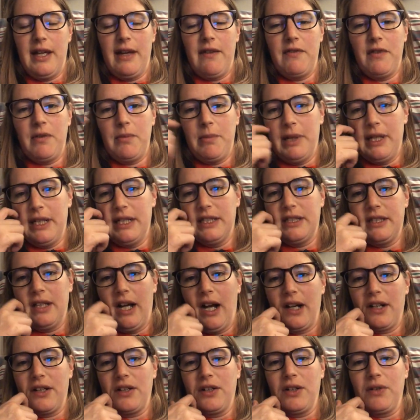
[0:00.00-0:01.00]
Everybody's
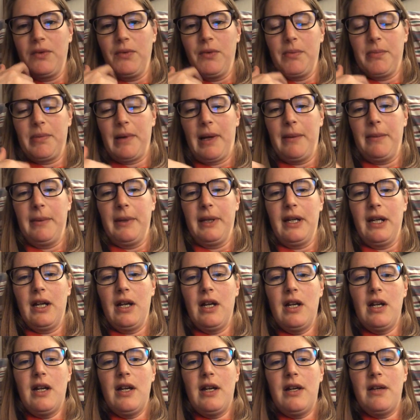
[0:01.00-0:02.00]
doctor will probably
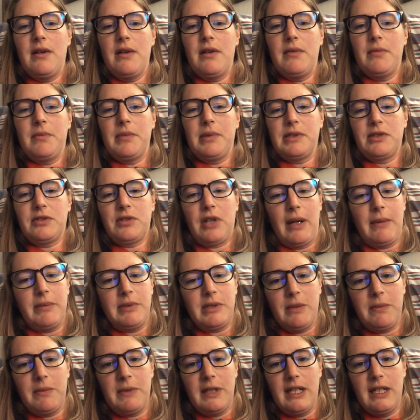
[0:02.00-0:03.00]
prescribe
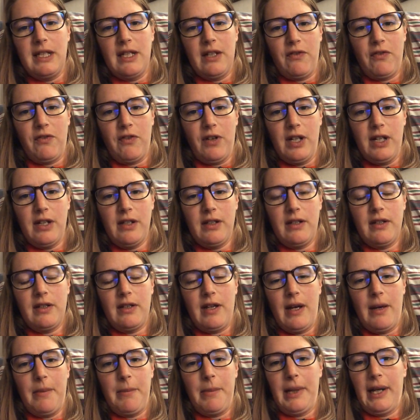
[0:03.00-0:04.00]
something different,
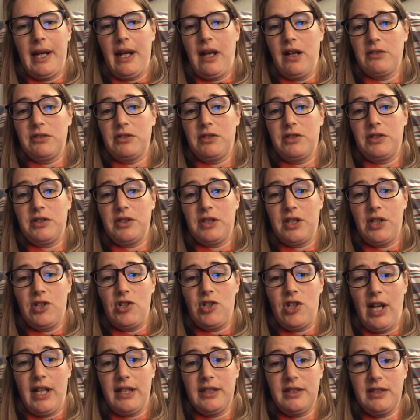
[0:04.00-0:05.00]
but I also
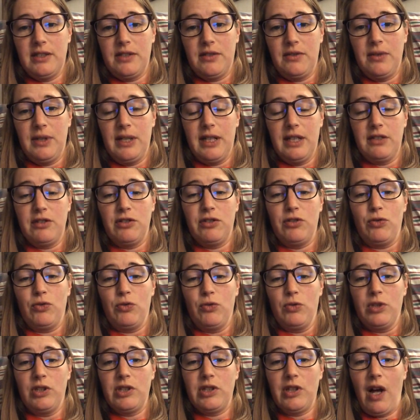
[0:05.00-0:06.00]
suggest doing a
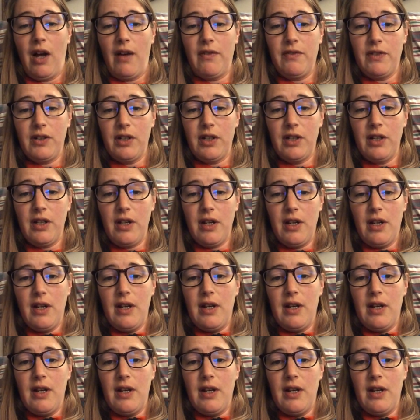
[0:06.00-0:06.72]
stool softener,